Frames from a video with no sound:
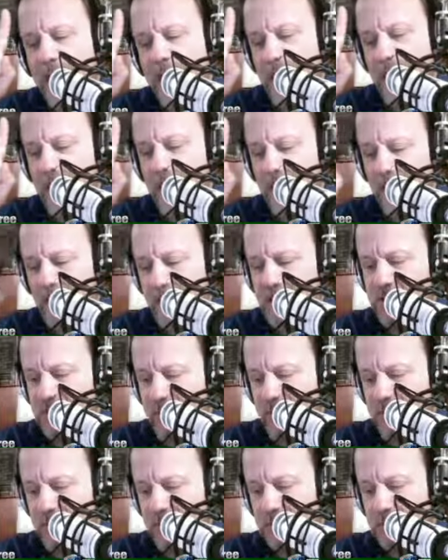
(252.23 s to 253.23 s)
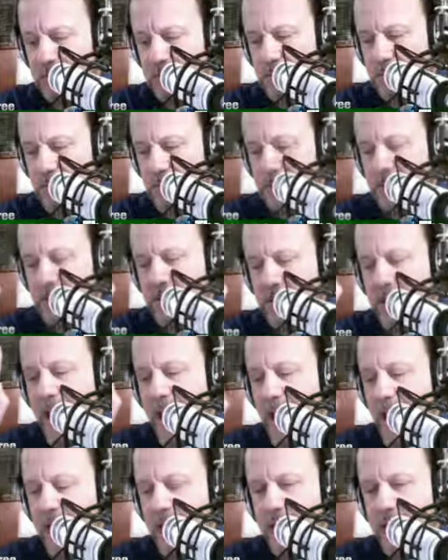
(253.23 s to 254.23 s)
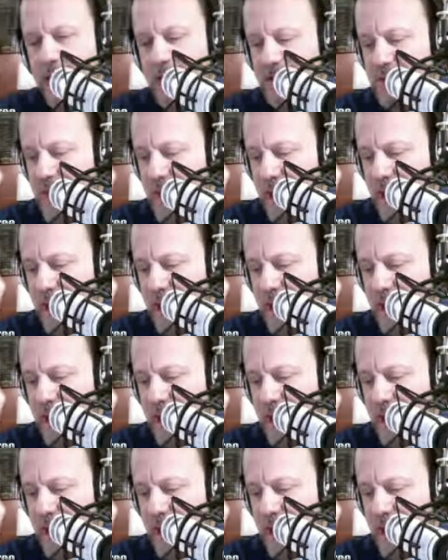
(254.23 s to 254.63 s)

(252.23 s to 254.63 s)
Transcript: and insight into the areas